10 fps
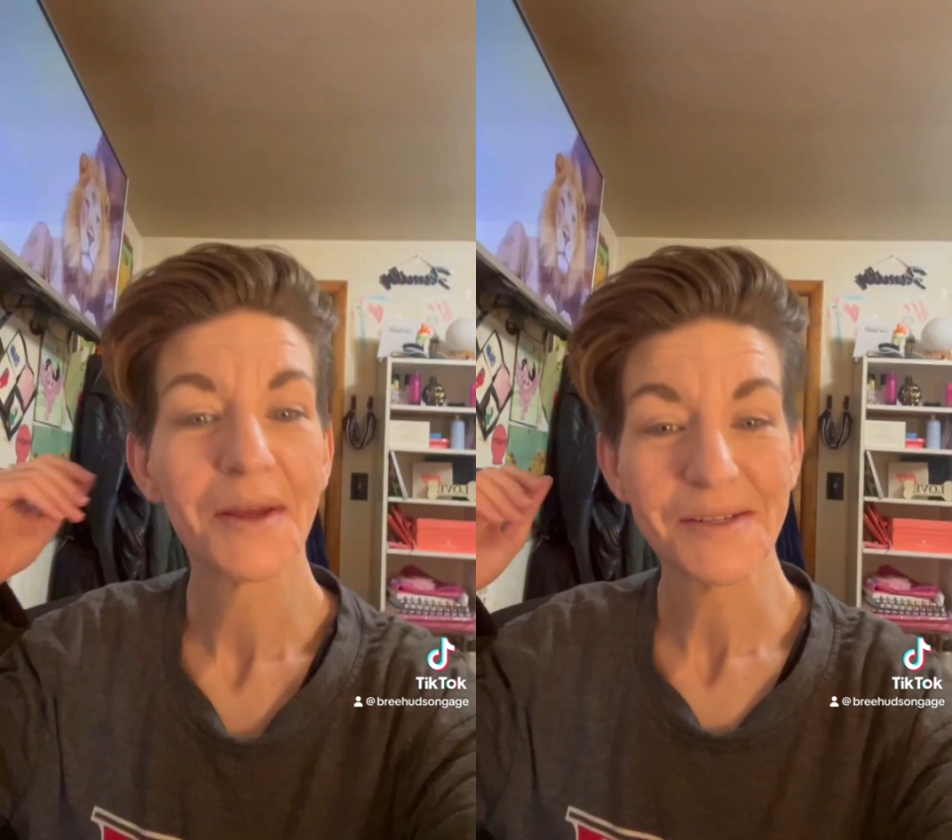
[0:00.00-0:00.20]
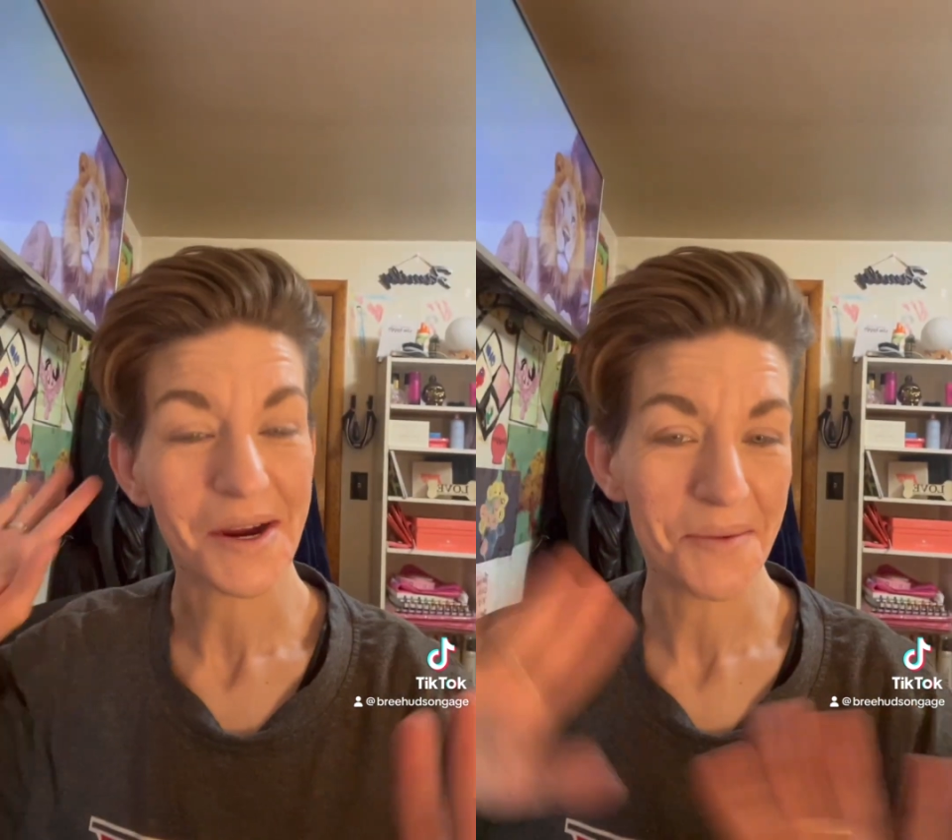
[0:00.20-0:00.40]

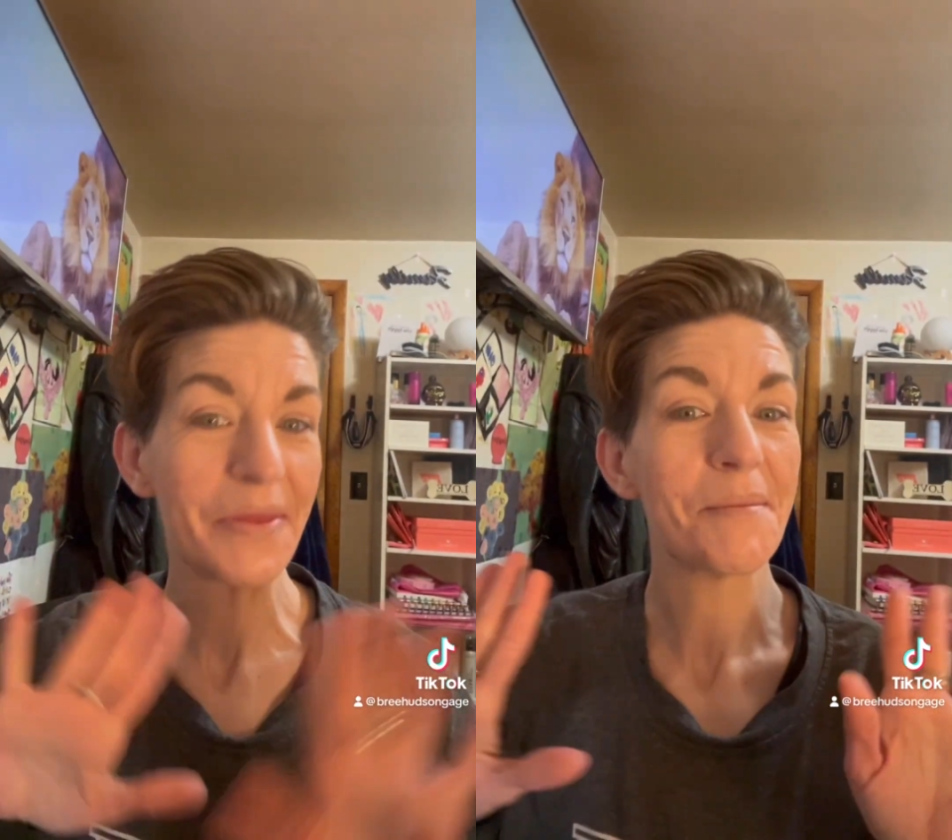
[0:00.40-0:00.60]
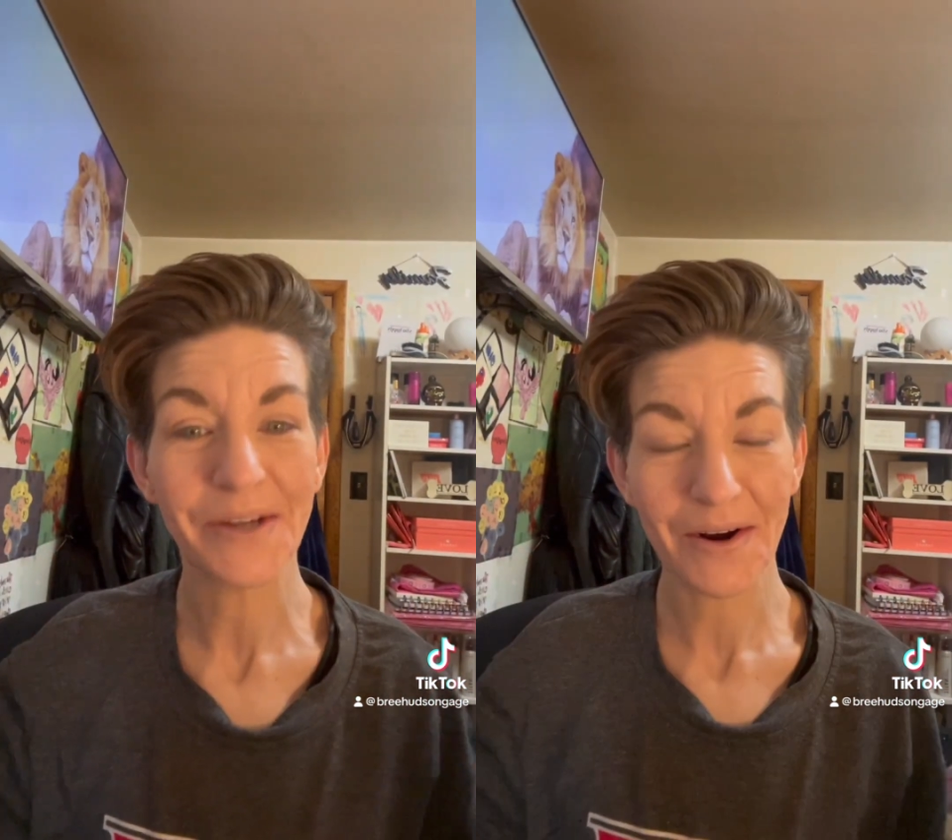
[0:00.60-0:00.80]
Sorry about
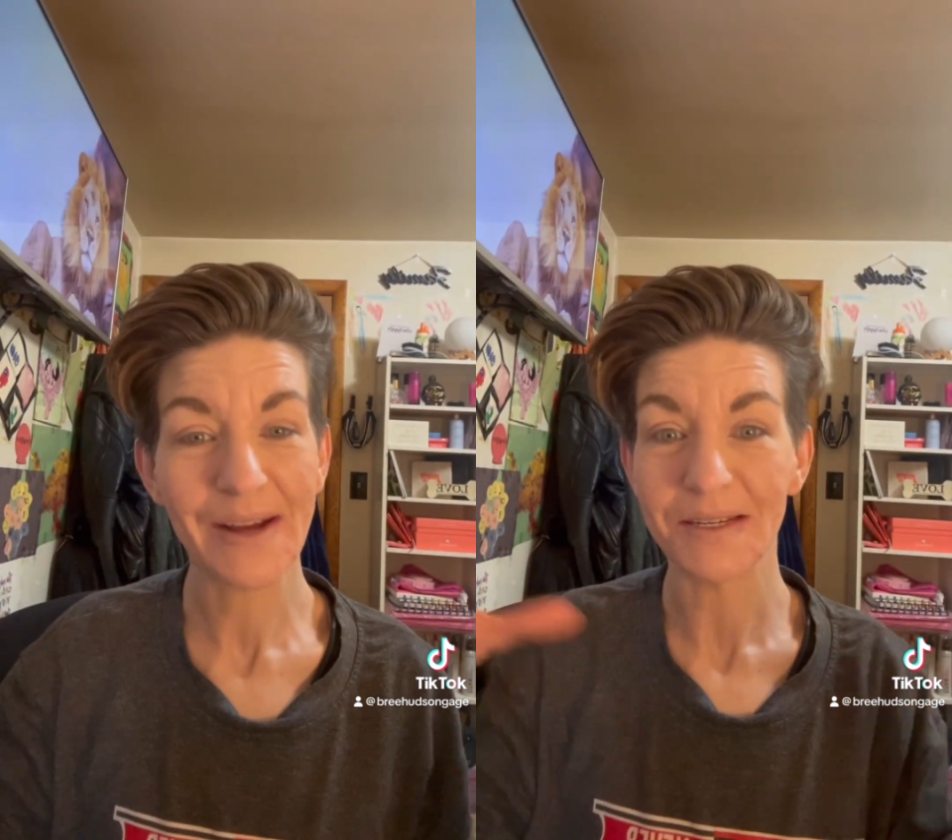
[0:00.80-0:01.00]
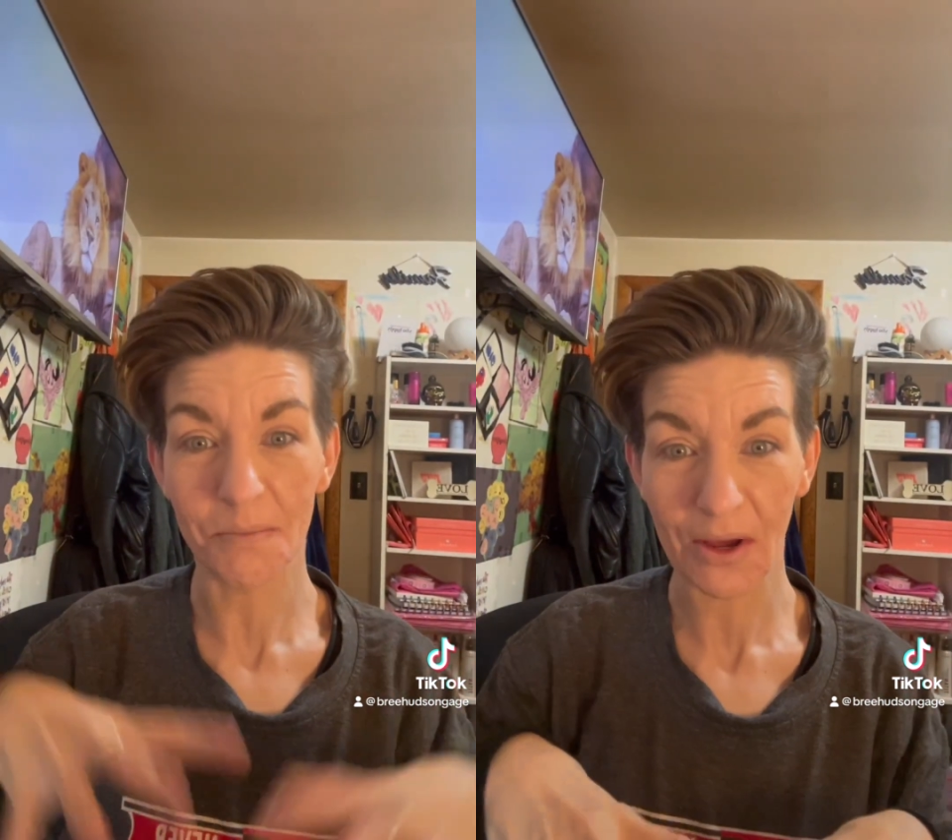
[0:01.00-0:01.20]
that. My daughter
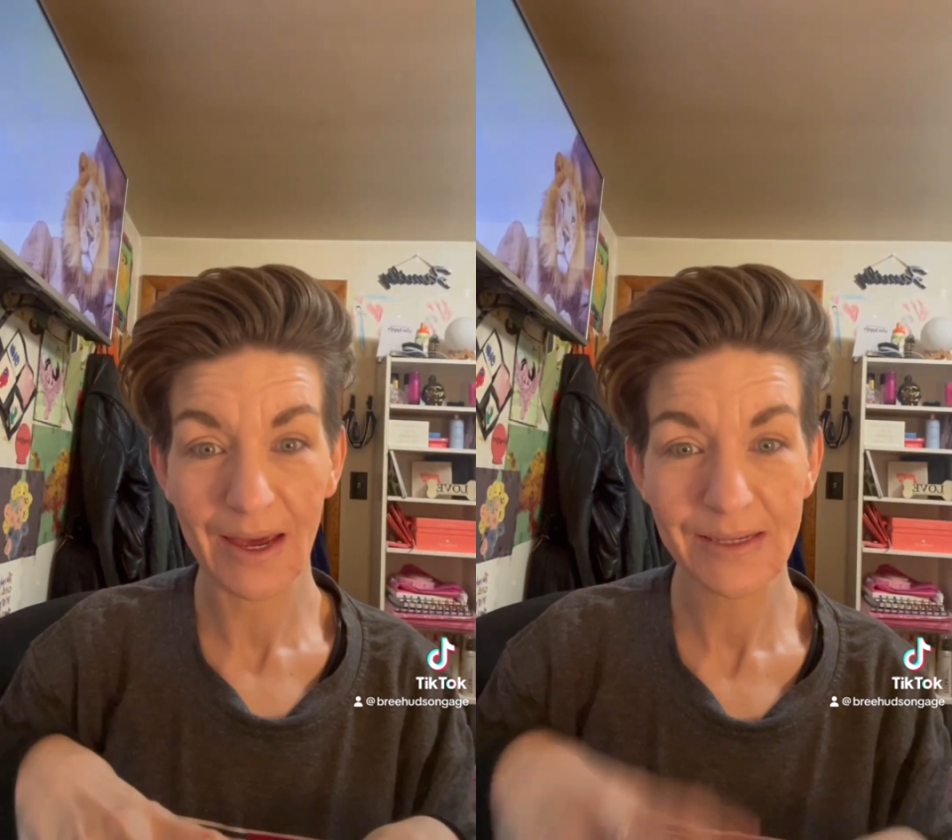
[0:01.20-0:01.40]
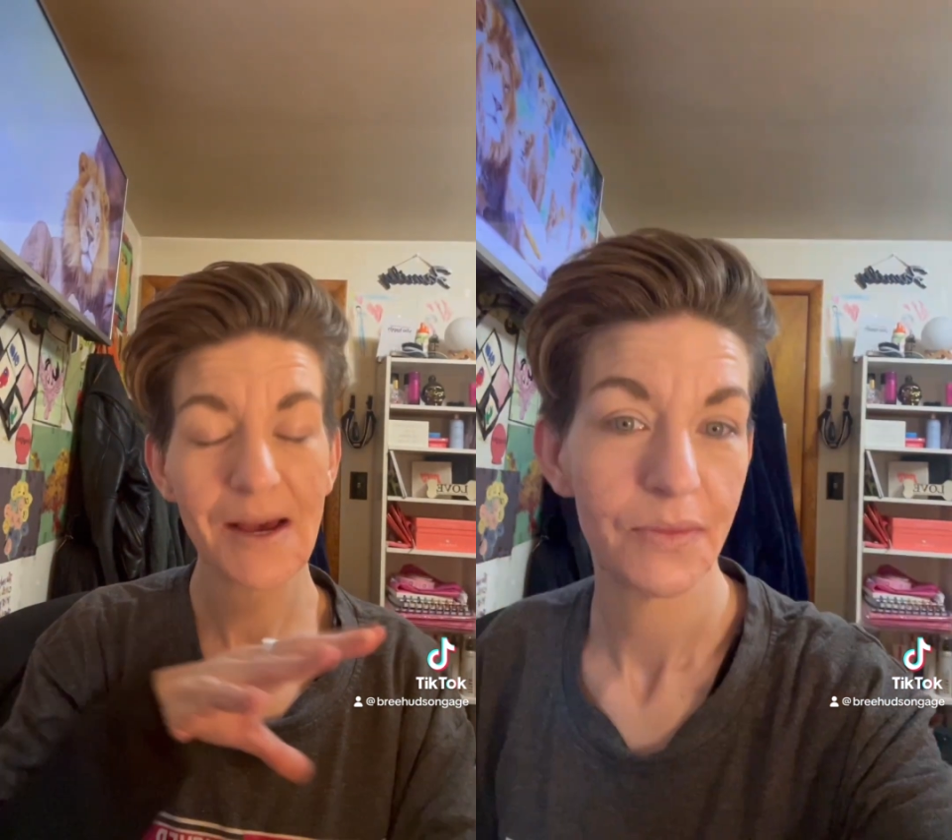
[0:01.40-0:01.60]
has these
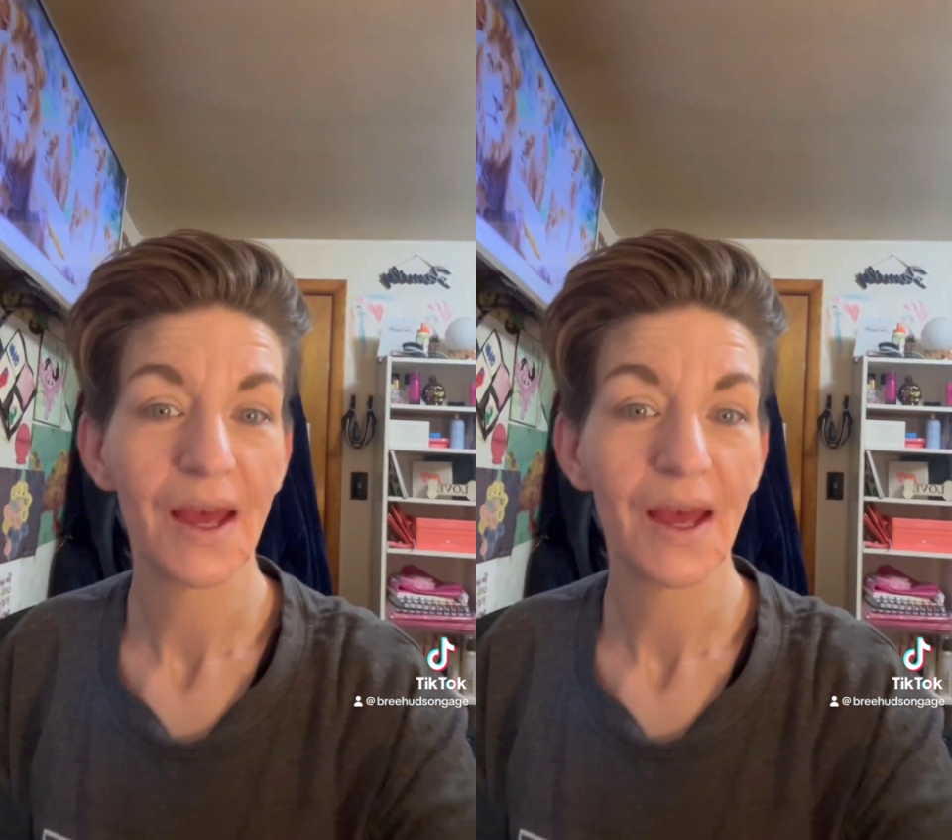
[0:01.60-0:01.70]
monkeys.